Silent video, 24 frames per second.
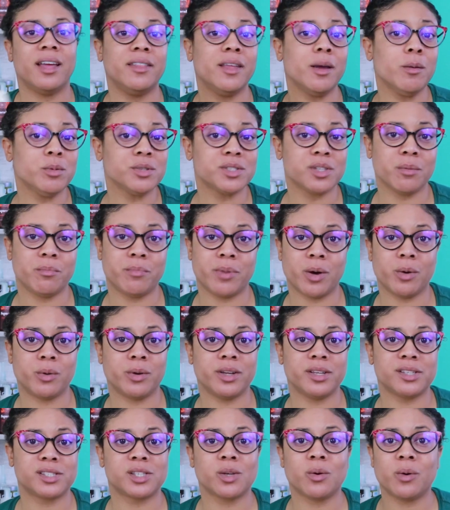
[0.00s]
And that was a
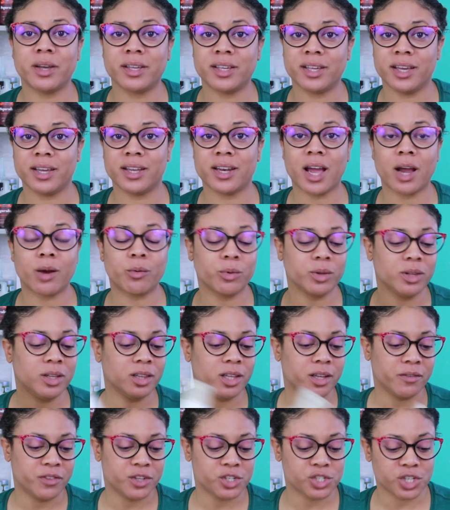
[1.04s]
bonus. So again, I really
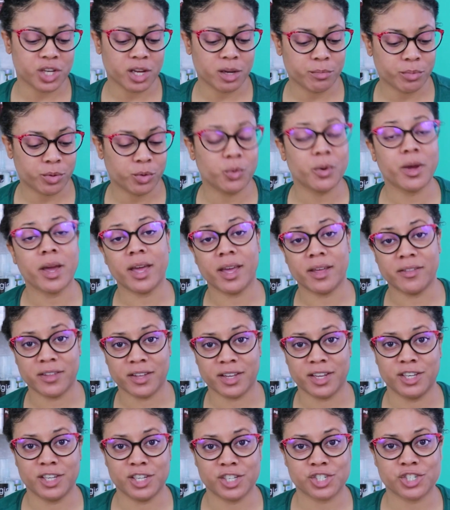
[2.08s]
love the shampoo and the
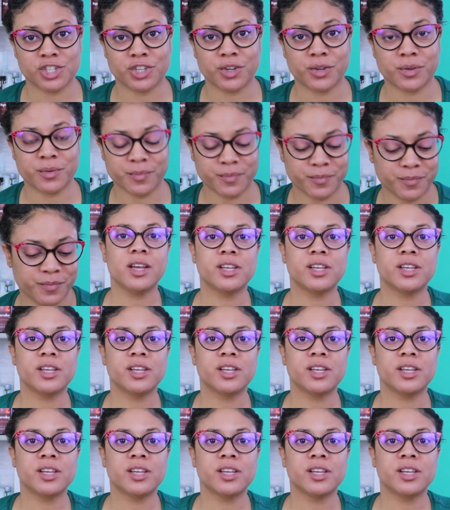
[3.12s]
conditioner.